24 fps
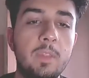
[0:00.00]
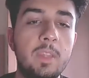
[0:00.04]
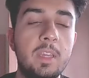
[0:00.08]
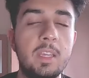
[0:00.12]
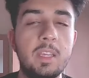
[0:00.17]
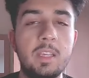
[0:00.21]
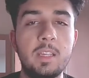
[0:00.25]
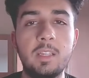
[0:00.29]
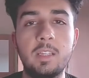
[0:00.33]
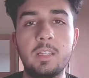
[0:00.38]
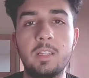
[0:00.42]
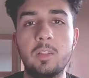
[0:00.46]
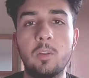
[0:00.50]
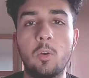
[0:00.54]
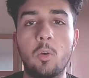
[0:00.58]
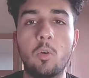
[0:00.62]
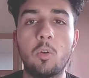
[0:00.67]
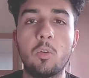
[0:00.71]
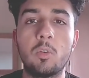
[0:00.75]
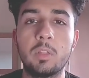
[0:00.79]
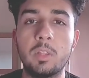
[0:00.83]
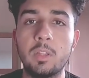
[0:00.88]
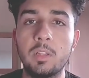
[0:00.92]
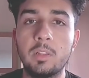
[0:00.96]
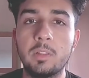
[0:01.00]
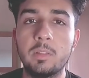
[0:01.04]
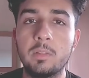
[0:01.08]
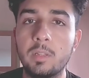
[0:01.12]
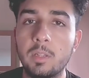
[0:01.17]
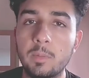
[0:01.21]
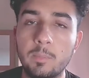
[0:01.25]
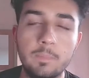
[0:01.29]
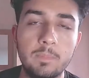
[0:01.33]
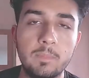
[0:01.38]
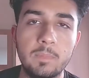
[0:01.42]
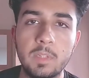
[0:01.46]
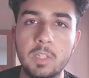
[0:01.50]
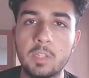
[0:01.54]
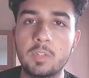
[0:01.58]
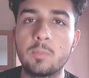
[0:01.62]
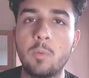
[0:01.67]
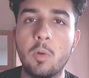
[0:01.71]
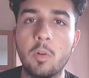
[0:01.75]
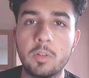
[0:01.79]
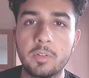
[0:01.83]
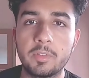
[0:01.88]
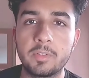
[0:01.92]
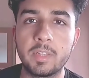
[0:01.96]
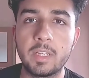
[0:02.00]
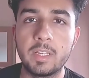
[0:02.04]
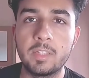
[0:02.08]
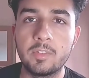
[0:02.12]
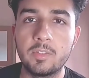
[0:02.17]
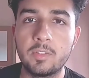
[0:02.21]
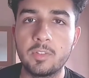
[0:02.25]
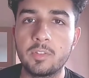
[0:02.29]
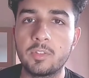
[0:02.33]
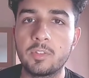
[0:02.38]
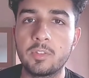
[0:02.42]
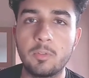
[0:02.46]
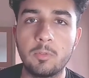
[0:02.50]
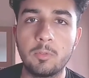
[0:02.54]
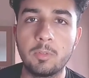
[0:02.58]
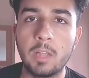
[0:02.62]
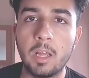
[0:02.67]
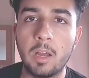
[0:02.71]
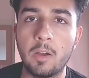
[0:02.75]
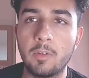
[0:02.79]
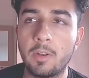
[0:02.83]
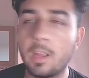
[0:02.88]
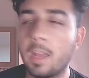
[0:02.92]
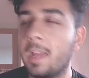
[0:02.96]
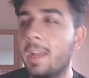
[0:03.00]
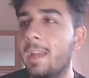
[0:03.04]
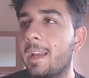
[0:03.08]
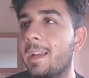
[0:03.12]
The lower, the smaller size just sold out